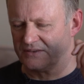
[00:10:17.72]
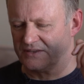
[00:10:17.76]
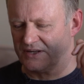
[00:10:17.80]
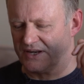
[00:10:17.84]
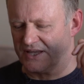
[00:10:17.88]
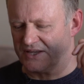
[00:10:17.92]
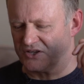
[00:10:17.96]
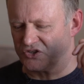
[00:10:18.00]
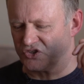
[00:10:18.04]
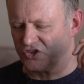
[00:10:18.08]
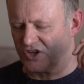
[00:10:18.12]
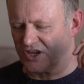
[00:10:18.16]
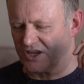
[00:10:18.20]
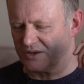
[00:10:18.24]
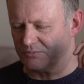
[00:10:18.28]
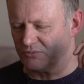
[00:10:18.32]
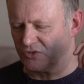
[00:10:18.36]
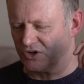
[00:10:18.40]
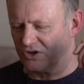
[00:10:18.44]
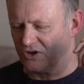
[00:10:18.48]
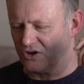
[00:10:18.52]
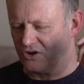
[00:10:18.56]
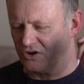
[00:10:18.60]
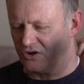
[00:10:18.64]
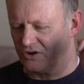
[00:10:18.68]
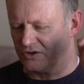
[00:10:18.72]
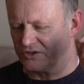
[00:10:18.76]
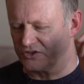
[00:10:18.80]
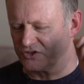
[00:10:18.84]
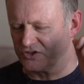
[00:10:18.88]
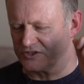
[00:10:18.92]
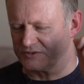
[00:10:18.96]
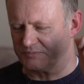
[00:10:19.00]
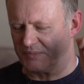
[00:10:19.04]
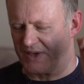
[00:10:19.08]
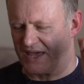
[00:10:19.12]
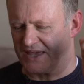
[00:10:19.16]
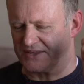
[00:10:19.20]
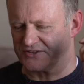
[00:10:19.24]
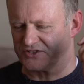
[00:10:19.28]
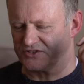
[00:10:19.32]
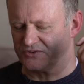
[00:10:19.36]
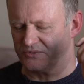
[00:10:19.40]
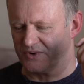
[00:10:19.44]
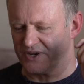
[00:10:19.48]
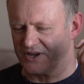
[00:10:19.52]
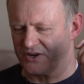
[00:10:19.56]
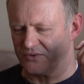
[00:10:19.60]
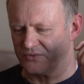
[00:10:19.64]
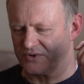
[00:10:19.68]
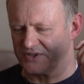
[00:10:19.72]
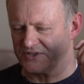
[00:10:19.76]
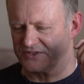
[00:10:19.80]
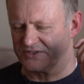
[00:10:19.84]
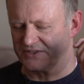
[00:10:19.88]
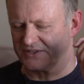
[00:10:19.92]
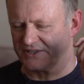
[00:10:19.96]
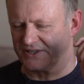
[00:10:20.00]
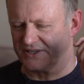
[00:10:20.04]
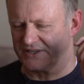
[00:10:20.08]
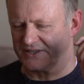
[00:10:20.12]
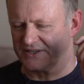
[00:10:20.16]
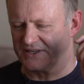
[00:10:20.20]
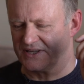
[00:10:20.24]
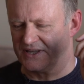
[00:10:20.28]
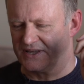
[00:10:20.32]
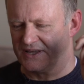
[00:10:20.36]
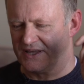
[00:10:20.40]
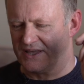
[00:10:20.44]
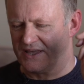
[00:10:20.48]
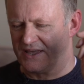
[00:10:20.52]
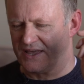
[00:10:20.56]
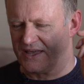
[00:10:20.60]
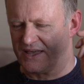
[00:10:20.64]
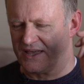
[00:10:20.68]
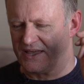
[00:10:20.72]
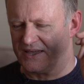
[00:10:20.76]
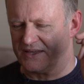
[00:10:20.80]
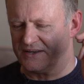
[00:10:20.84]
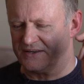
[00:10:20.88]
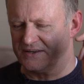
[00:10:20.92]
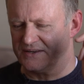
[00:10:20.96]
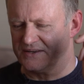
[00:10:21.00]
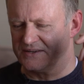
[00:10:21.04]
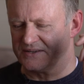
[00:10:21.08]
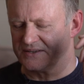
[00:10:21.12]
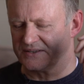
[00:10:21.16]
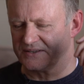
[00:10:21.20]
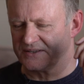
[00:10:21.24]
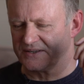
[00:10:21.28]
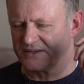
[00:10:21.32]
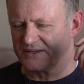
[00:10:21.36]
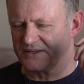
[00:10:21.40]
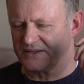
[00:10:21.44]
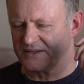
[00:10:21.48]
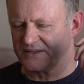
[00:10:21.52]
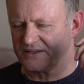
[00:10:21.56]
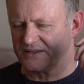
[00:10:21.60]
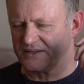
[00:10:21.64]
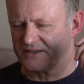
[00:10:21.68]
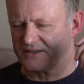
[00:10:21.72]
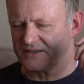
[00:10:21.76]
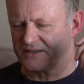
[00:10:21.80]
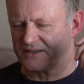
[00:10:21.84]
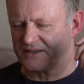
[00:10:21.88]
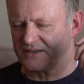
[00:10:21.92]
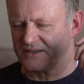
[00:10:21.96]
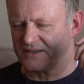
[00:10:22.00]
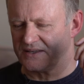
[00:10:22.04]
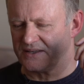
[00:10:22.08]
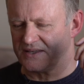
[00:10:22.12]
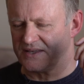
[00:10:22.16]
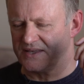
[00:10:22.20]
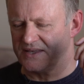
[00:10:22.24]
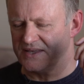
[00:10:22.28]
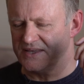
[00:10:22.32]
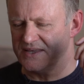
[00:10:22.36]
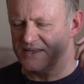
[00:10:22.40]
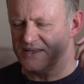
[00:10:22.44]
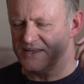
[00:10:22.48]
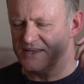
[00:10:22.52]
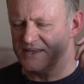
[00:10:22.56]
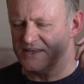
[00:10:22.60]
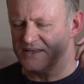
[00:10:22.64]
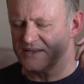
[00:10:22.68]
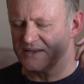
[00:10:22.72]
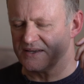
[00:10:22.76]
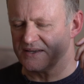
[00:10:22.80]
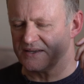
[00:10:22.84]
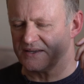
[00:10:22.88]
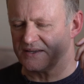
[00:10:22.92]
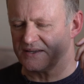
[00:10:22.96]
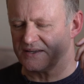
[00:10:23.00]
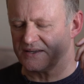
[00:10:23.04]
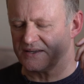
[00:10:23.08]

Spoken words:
the late Shane Mulhall, who just passed away recently. And he